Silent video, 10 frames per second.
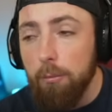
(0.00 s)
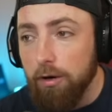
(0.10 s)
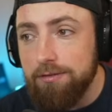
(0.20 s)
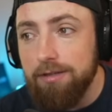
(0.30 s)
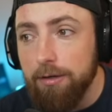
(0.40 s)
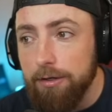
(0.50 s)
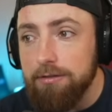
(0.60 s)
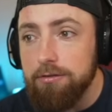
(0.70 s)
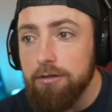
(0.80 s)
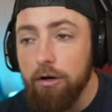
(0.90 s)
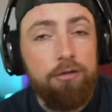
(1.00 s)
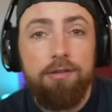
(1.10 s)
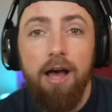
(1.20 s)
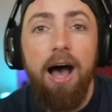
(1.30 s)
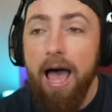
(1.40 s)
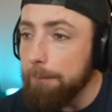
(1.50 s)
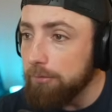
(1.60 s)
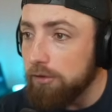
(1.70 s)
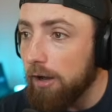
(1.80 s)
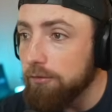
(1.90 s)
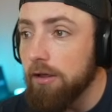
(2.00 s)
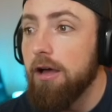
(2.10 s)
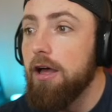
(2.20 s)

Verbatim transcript: more series or uh, episodes